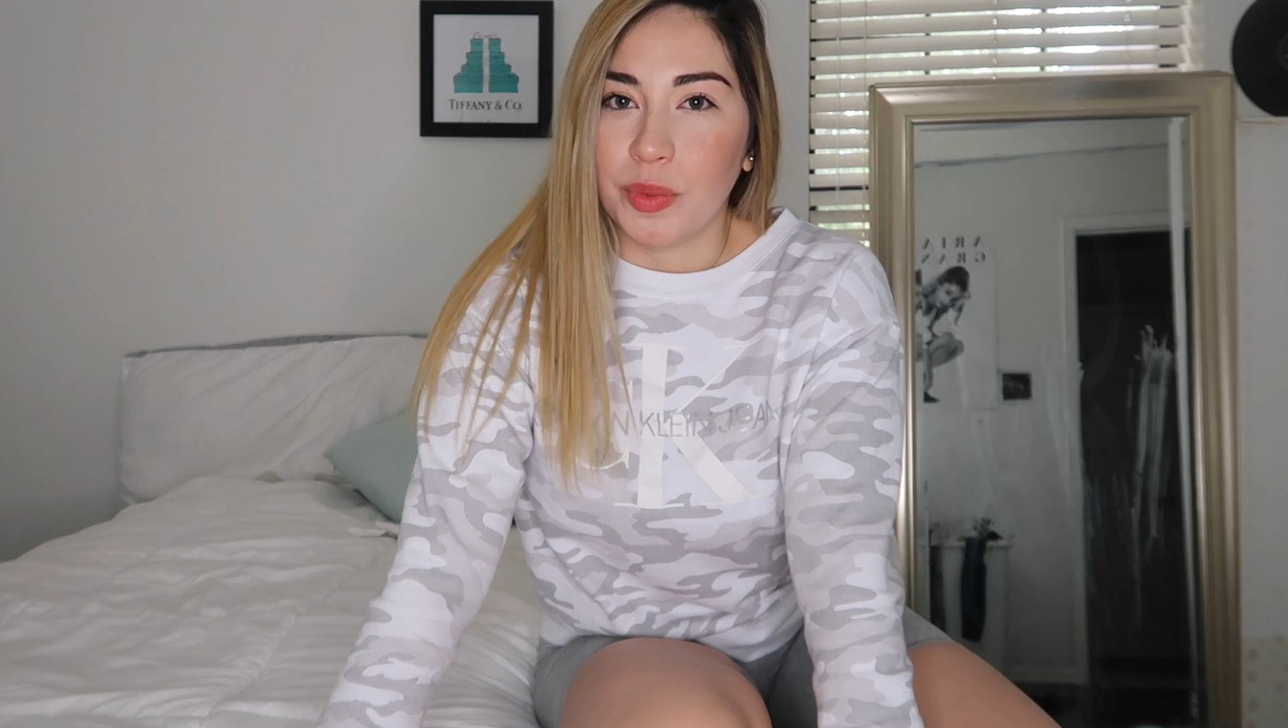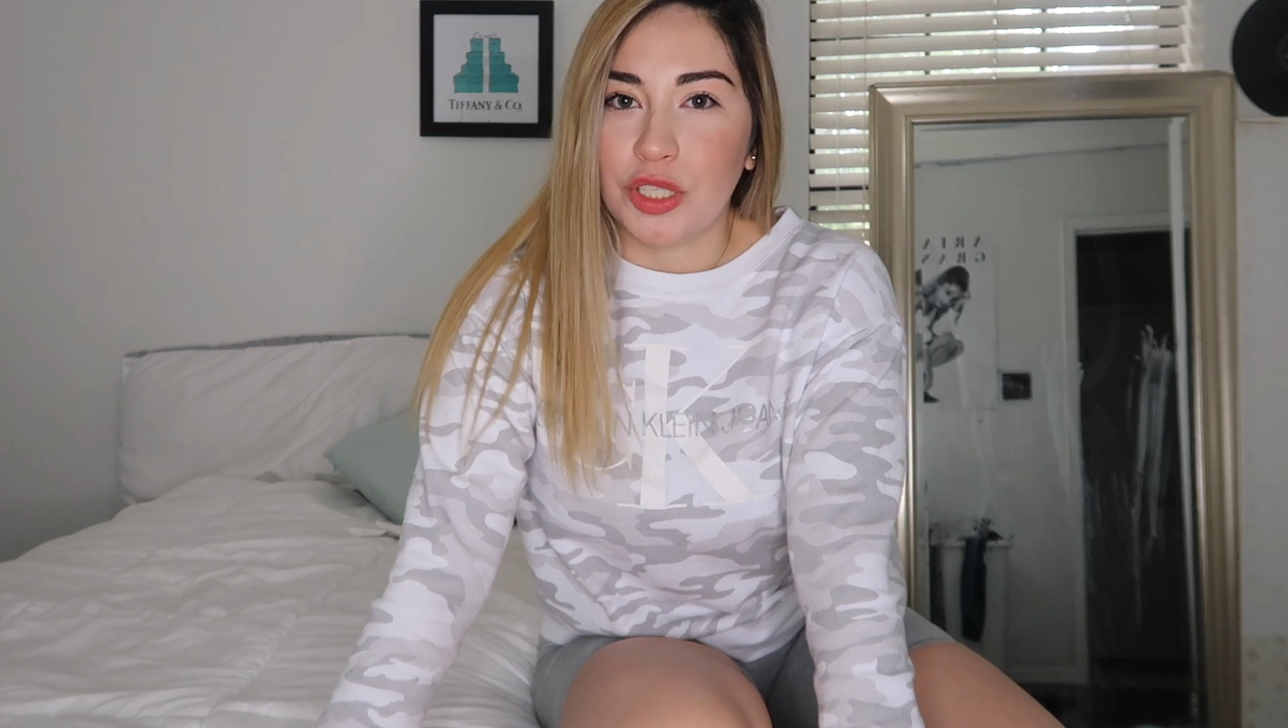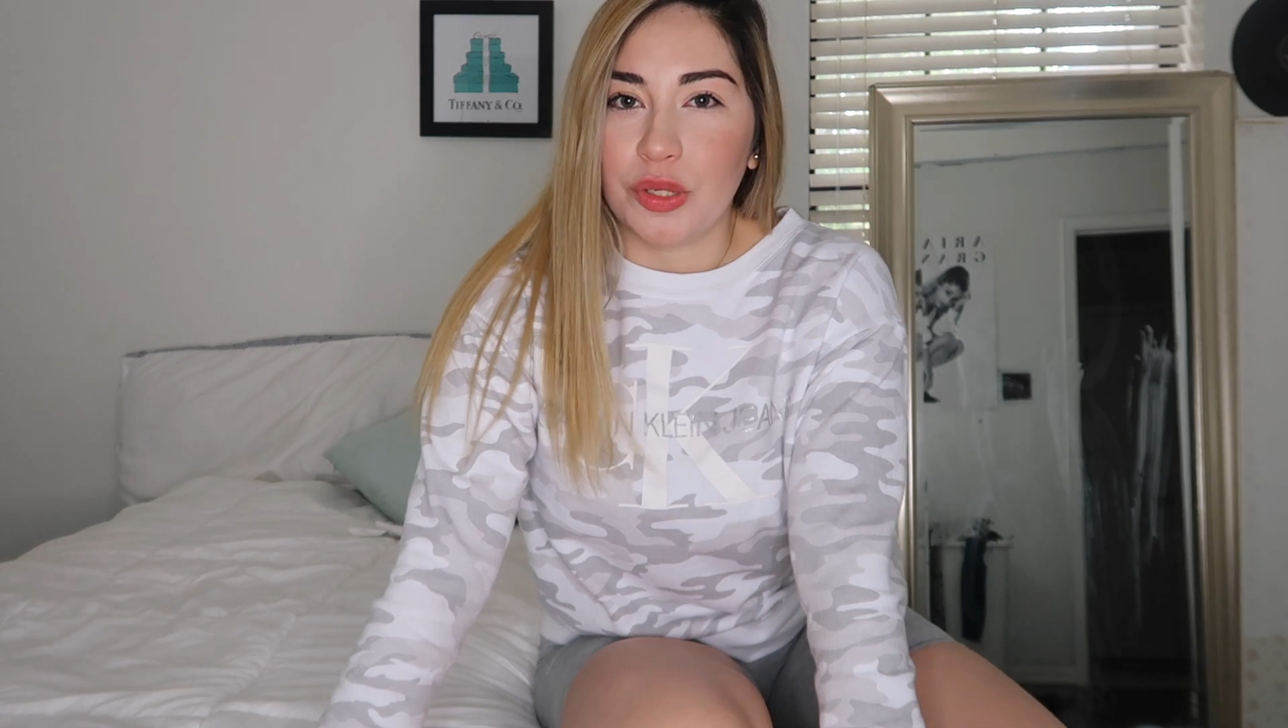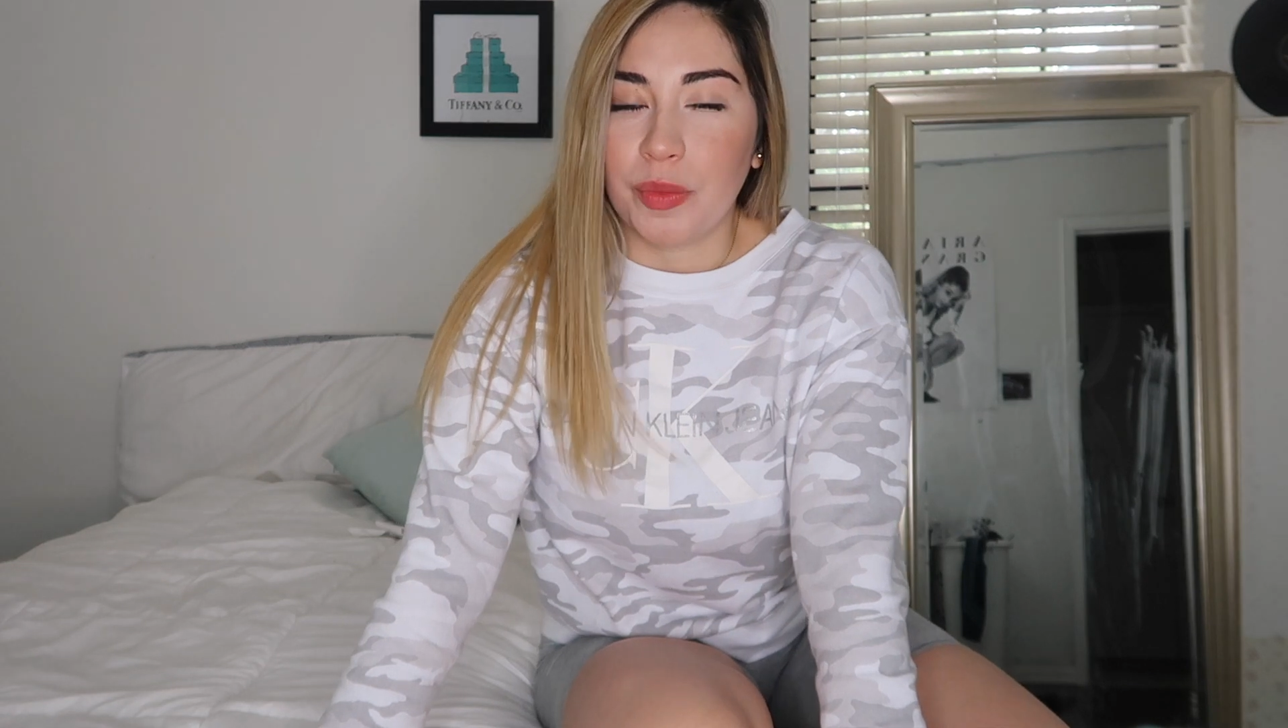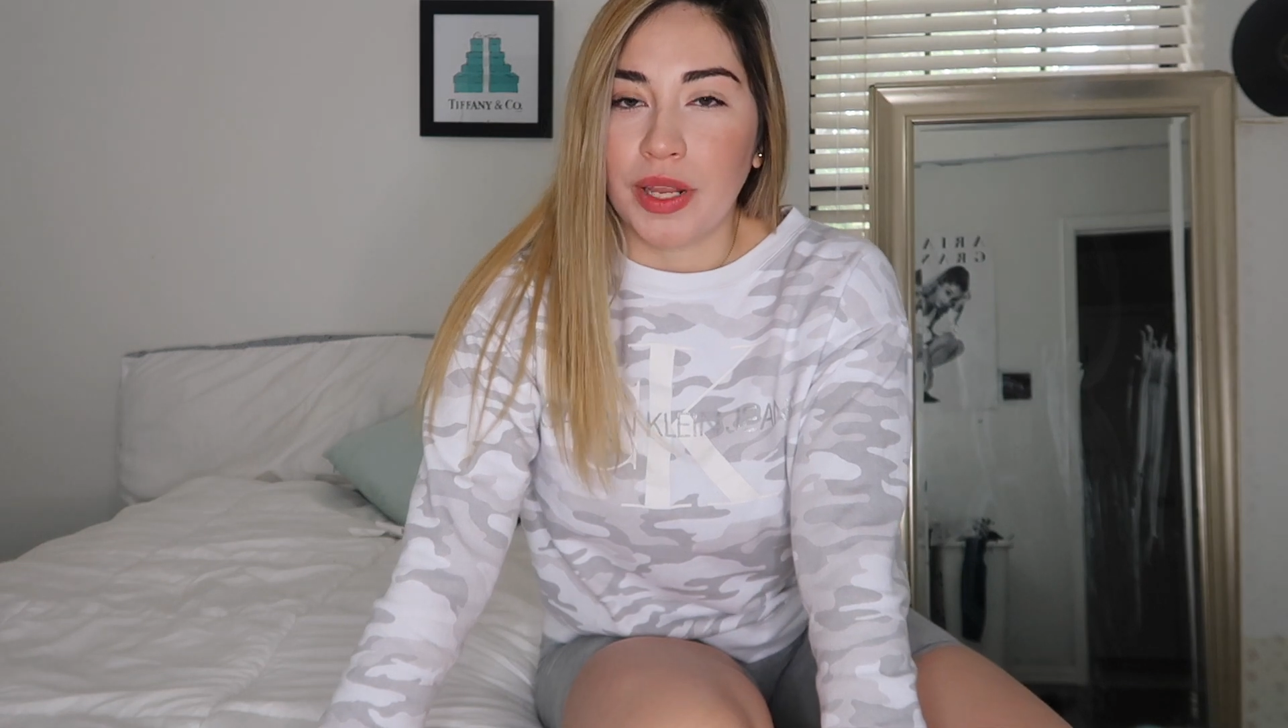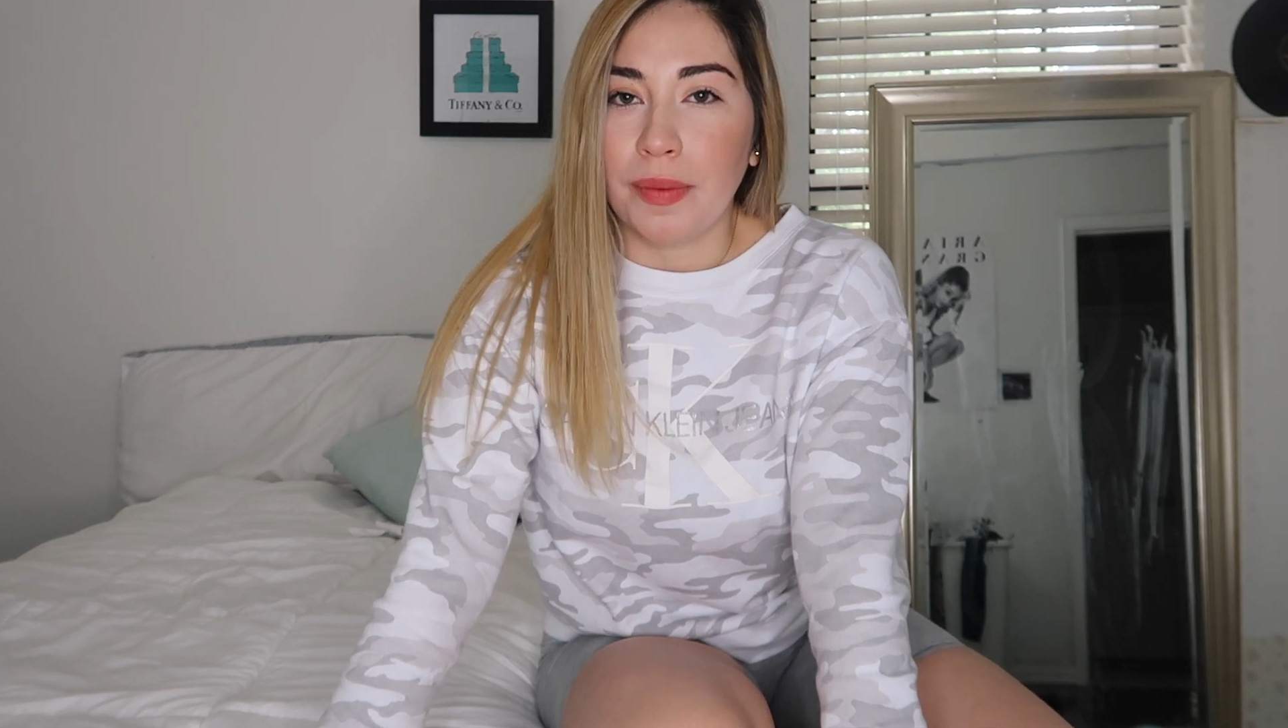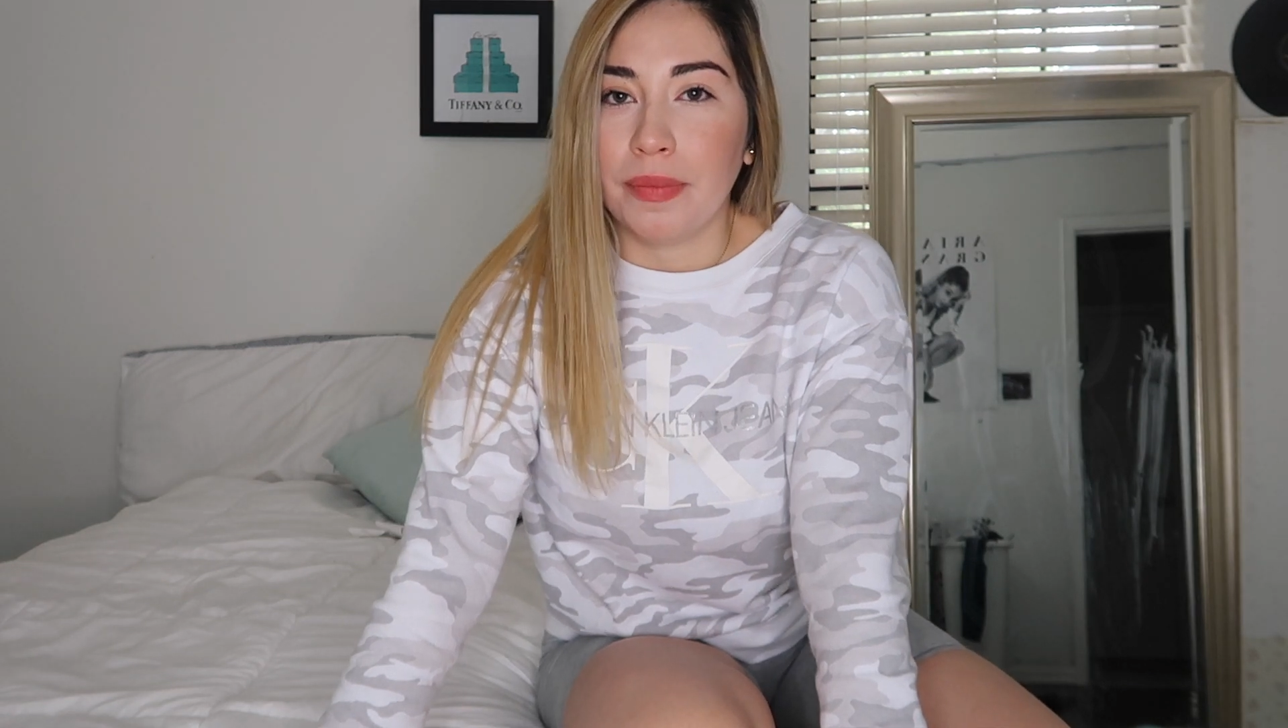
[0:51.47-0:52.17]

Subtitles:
bit too mean.